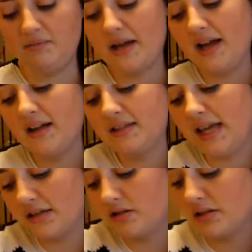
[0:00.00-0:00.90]
mats,
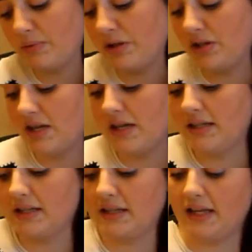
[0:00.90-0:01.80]
extra
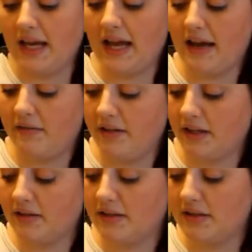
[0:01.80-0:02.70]
sponges, and then I have
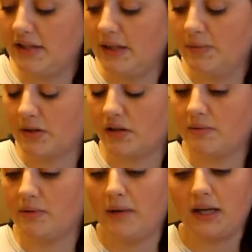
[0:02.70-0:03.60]
like this deep
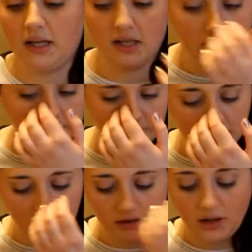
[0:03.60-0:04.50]
scrubber back here as
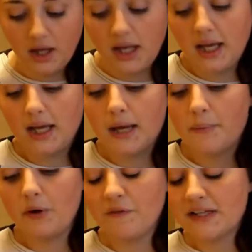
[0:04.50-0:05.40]
well.
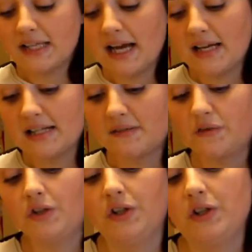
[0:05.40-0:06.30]
Perfect size
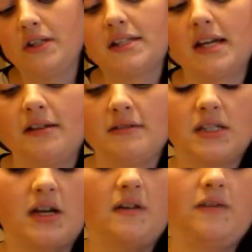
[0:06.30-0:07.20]
for this kind of
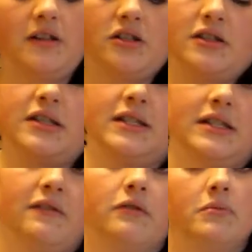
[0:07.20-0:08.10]
stuff, and it's just
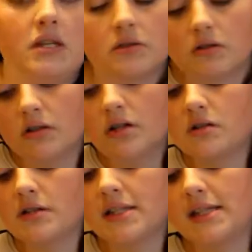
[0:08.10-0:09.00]
easy for me to throw it
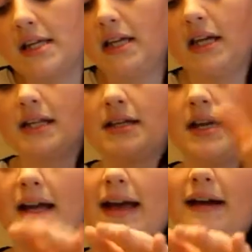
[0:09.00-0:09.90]
under the sink. And then
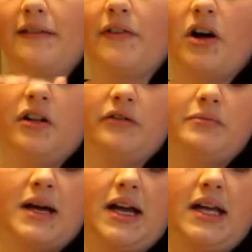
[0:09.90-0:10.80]
I have all of
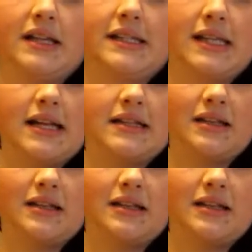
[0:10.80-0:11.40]
my scents